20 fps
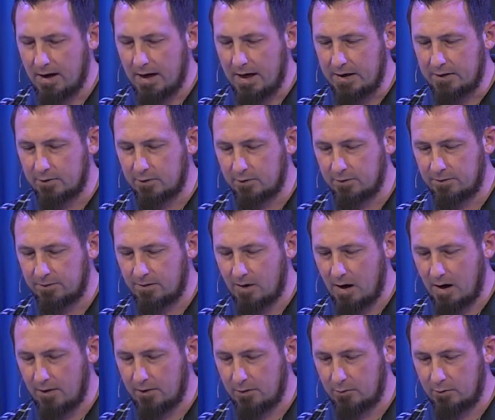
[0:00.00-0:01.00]
and her
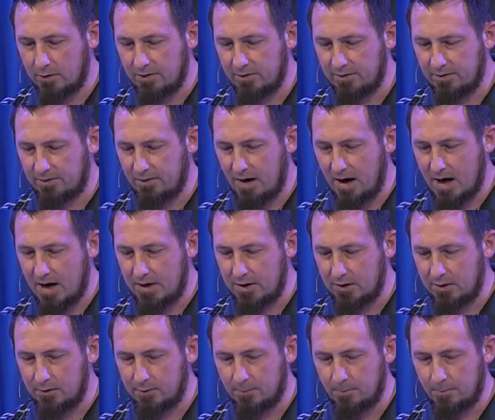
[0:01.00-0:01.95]
father with fire.